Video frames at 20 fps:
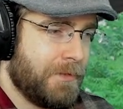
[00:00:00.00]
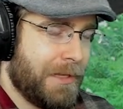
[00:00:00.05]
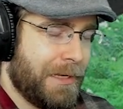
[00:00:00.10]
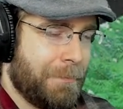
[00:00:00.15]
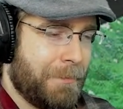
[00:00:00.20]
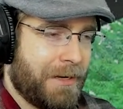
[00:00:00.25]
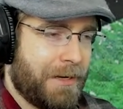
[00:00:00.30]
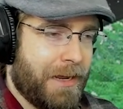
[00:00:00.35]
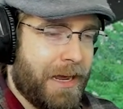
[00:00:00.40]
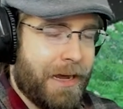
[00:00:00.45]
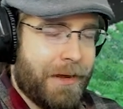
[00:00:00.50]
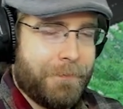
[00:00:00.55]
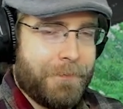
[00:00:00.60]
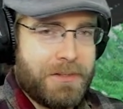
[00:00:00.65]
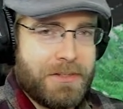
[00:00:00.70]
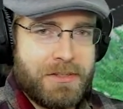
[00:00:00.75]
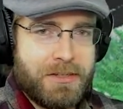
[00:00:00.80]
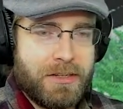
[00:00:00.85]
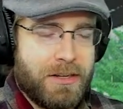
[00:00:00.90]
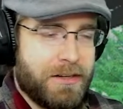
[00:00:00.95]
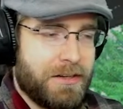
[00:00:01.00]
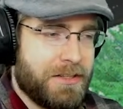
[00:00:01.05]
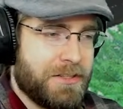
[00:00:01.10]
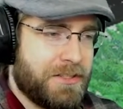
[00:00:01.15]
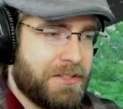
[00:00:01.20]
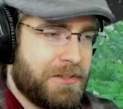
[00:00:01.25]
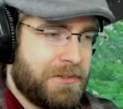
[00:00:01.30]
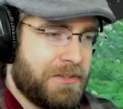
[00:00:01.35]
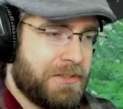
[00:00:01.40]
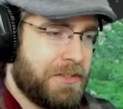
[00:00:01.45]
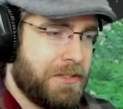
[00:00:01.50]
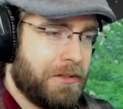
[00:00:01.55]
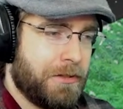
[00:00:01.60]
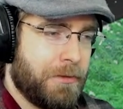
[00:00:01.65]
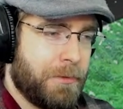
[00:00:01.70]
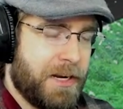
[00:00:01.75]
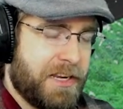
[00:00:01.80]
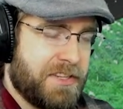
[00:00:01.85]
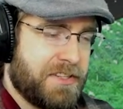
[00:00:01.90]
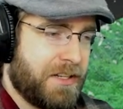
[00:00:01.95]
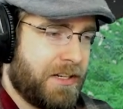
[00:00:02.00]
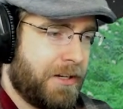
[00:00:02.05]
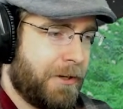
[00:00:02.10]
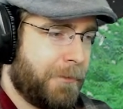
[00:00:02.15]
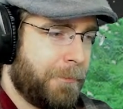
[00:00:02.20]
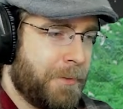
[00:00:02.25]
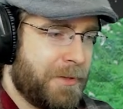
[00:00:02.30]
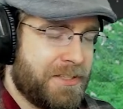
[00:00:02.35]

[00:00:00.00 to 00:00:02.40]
I mean, half as strong is still a ways off,